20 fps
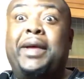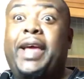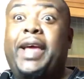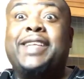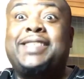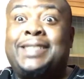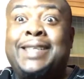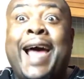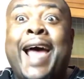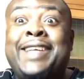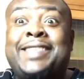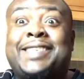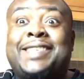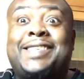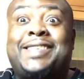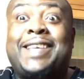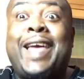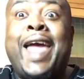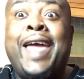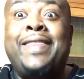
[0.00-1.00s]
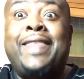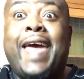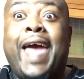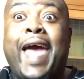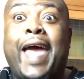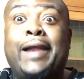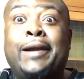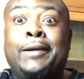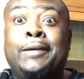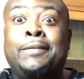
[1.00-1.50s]
it's nice to say
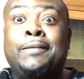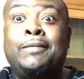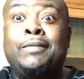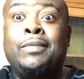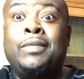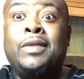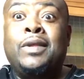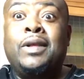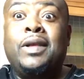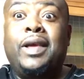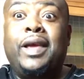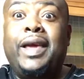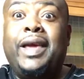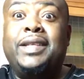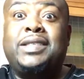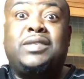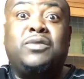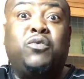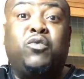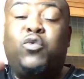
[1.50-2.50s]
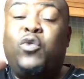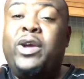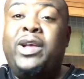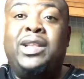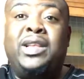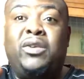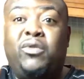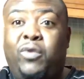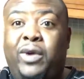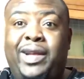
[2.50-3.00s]
that. It's
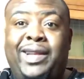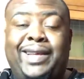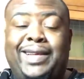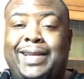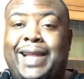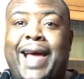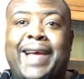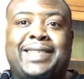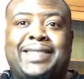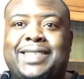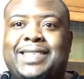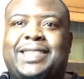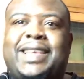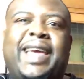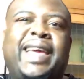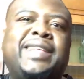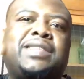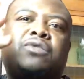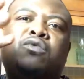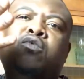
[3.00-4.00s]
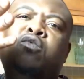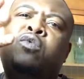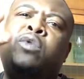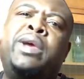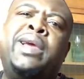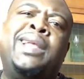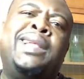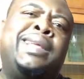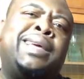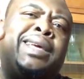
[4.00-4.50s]
really, really nice to say. It's
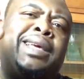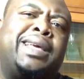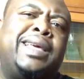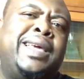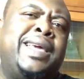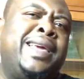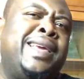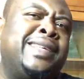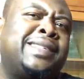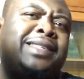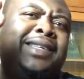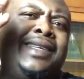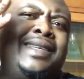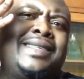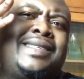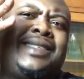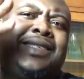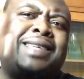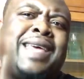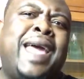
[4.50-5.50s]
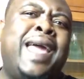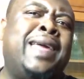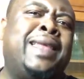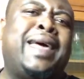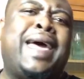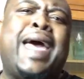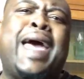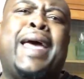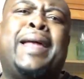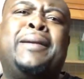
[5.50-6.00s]
really easy to say
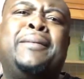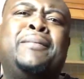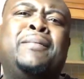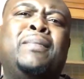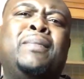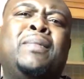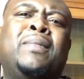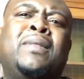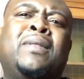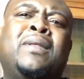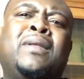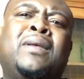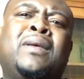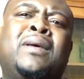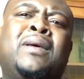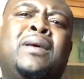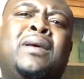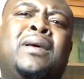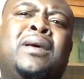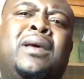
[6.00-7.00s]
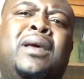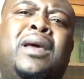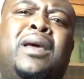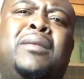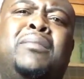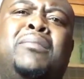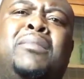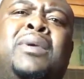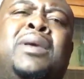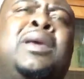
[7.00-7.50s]
that.
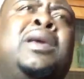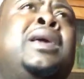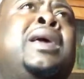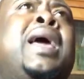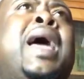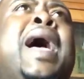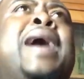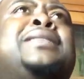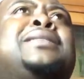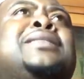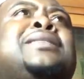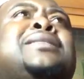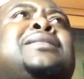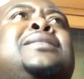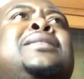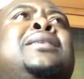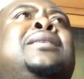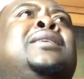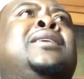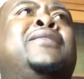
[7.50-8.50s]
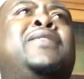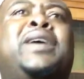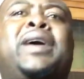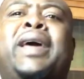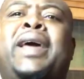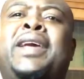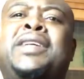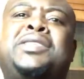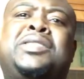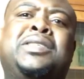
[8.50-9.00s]
And me, as a son of a
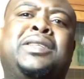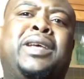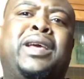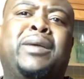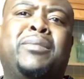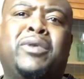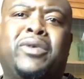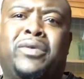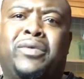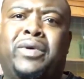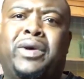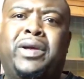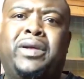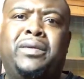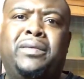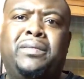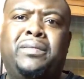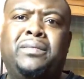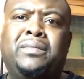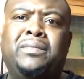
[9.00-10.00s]
Haitian immigrant,